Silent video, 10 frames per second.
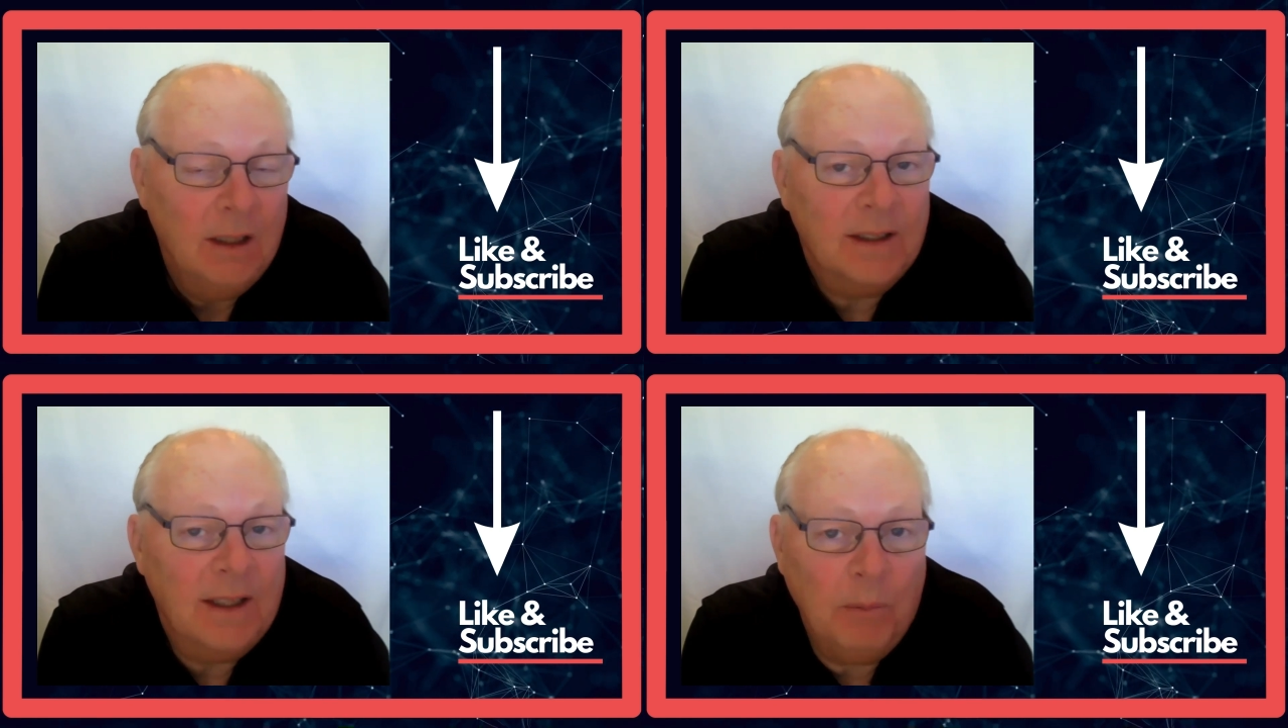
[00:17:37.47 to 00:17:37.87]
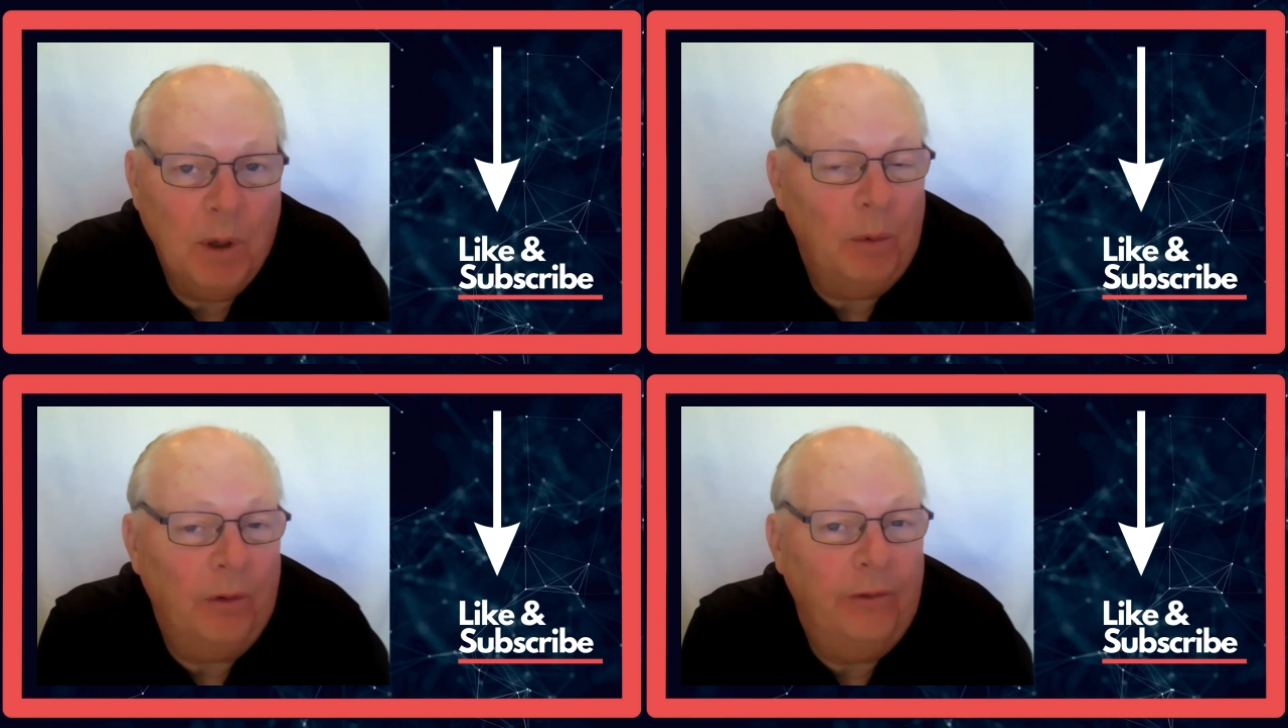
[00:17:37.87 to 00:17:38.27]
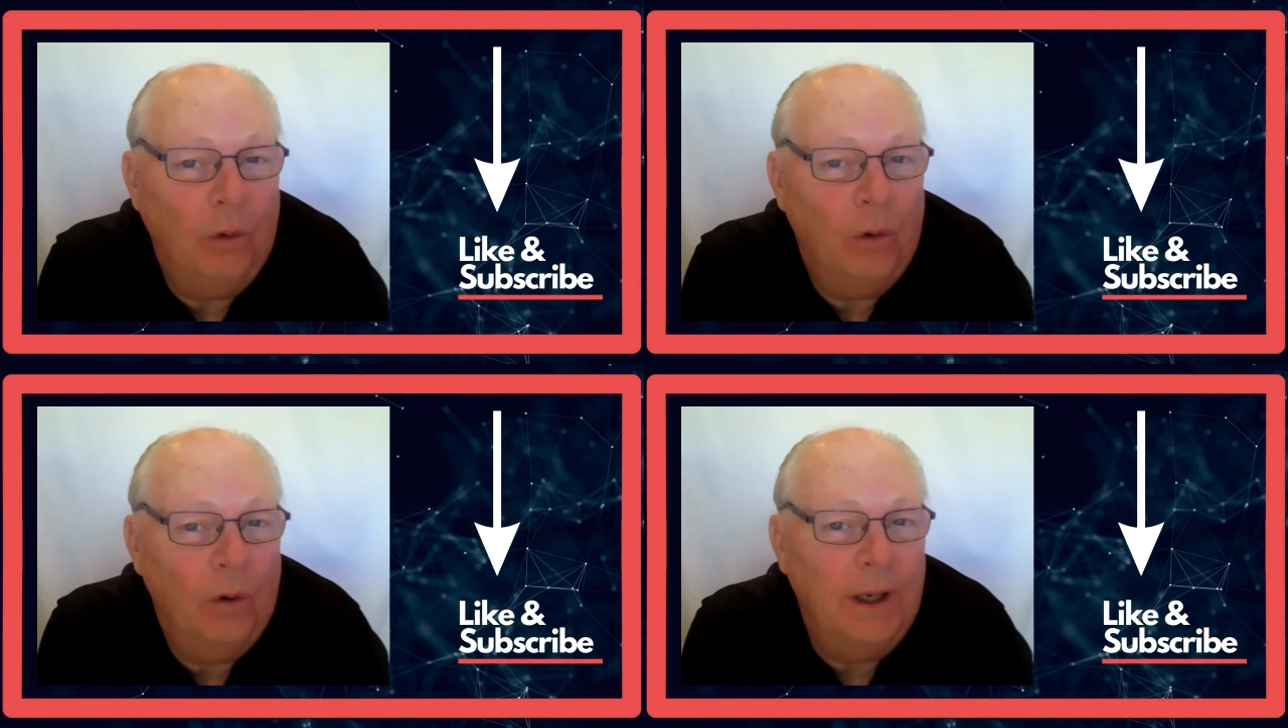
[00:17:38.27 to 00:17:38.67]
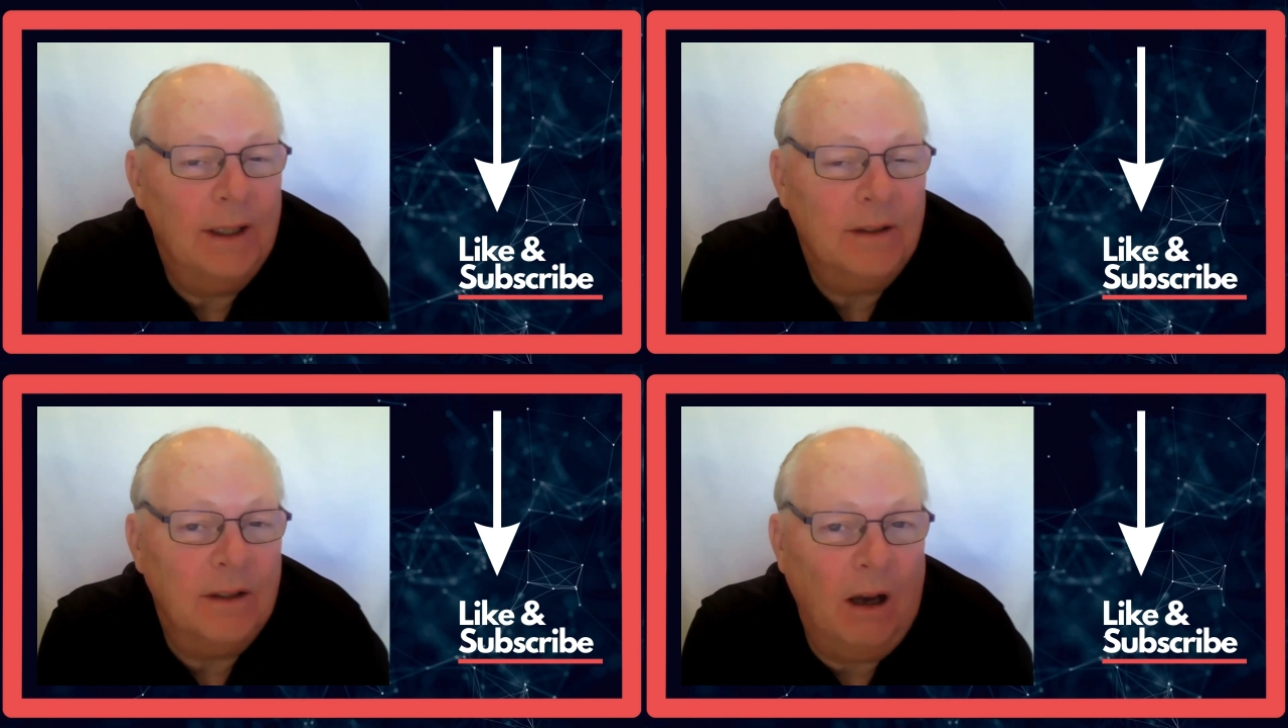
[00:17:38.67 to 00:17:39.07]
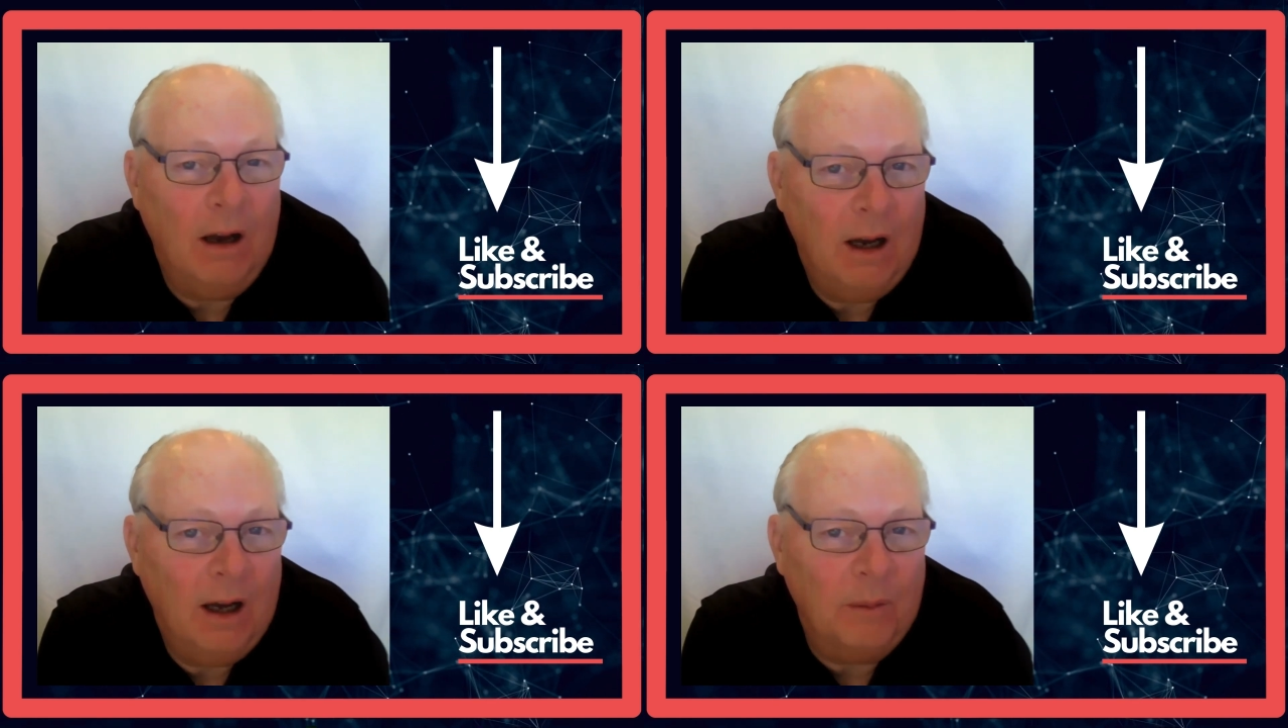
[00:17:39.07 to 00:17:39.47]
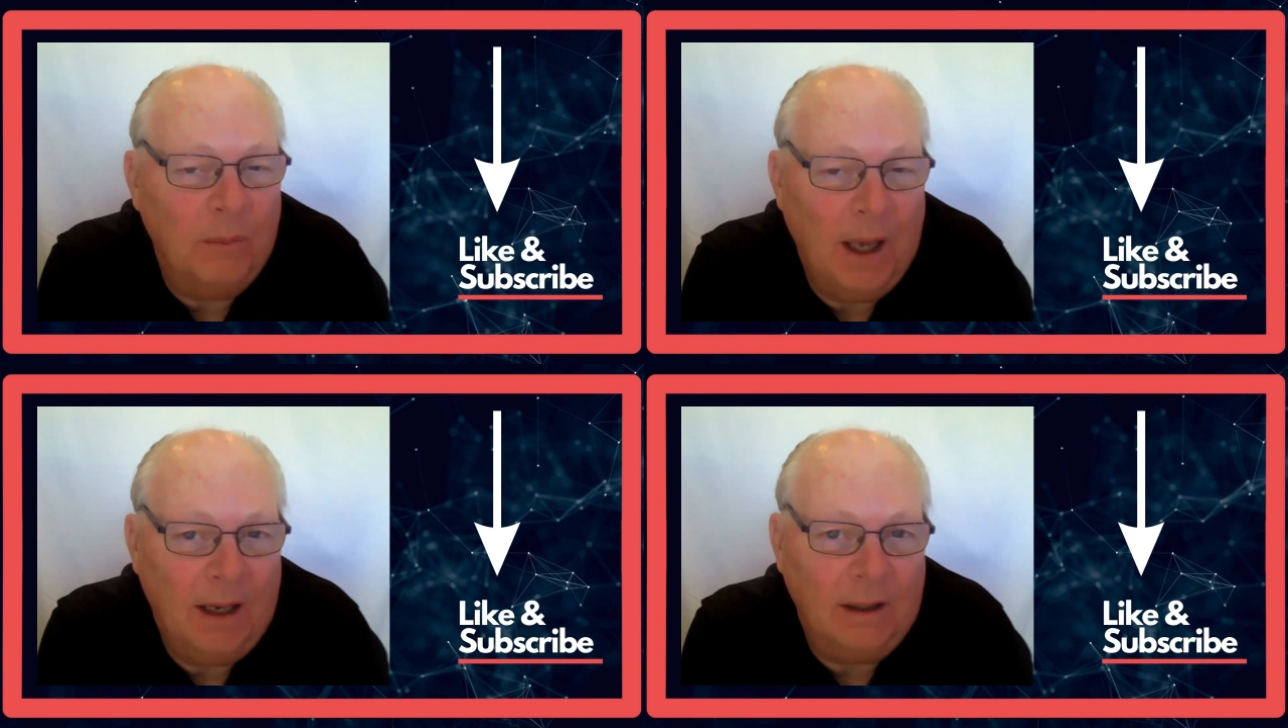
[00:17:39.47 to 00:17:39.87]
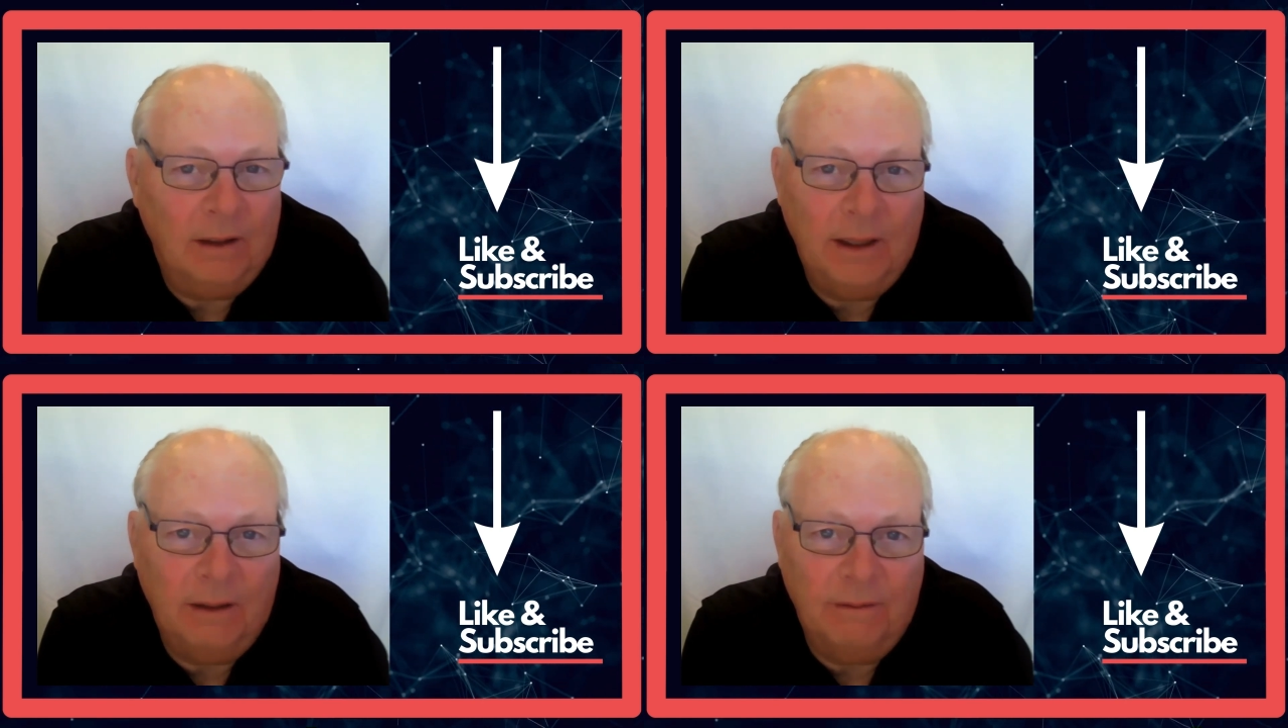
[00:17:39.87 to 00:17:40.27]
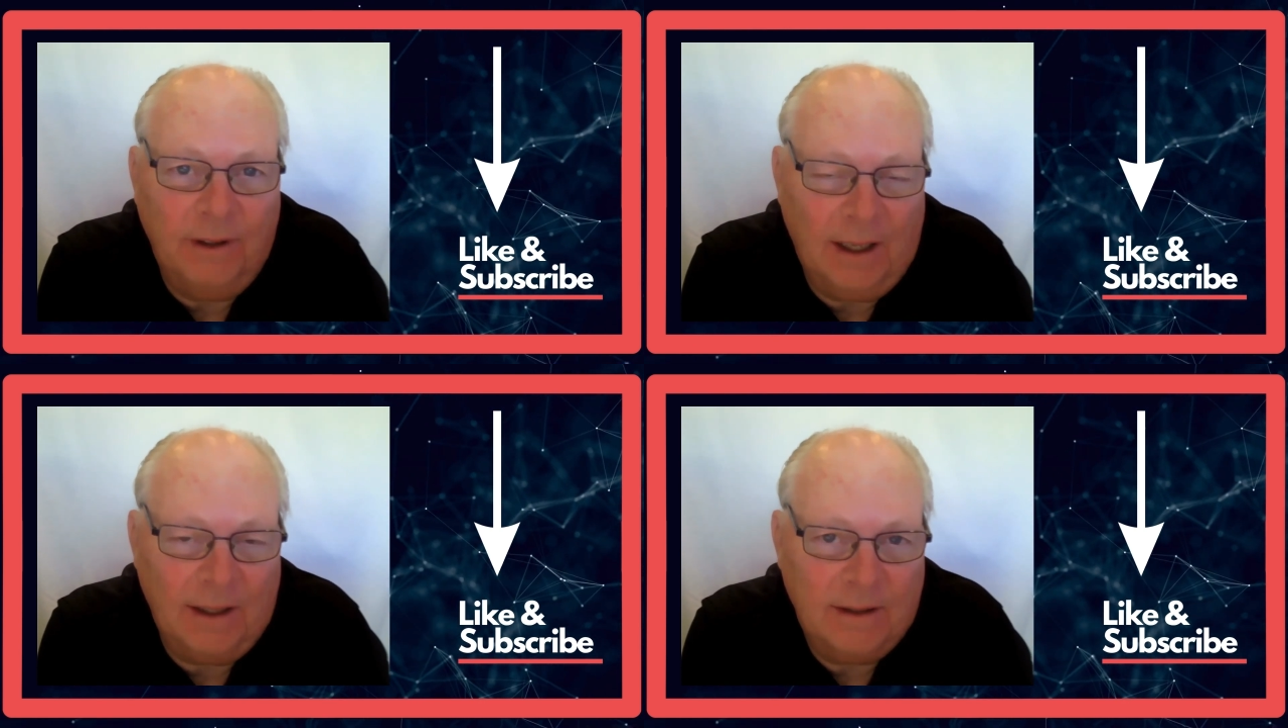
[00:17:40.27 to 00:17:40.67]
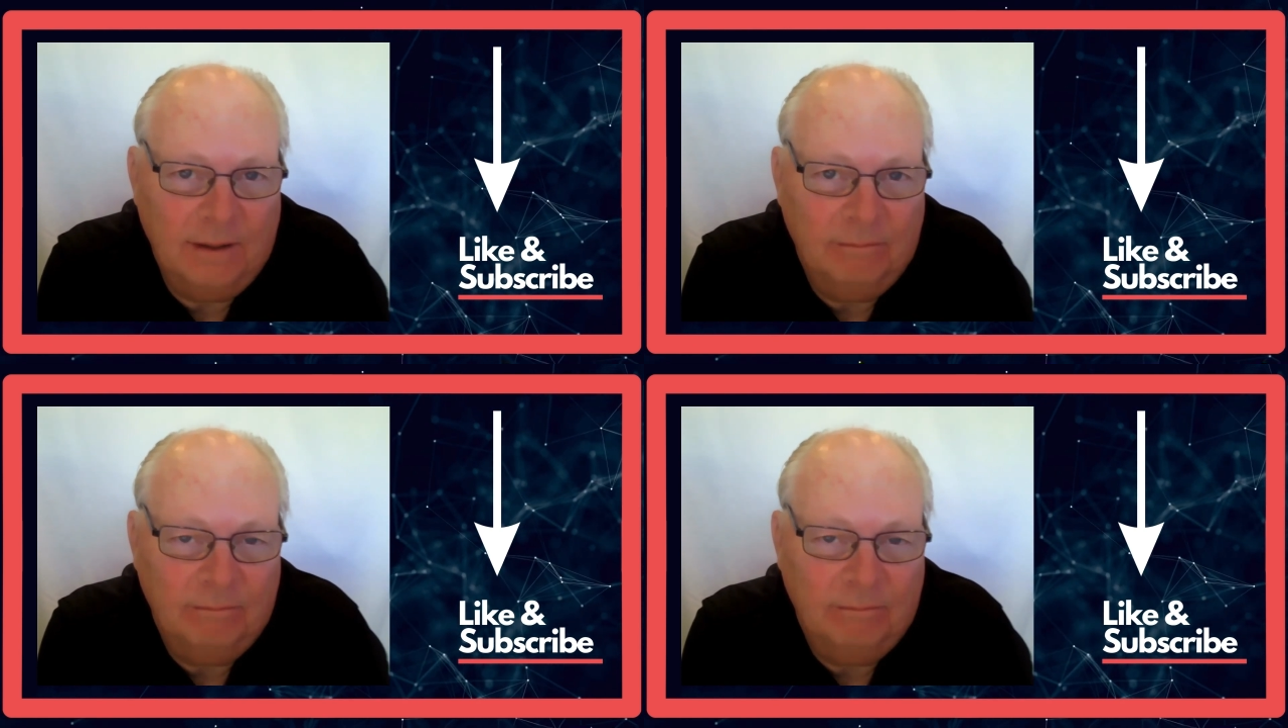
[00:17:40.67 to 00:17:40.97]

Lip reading: Step number 4 is to automatically invest.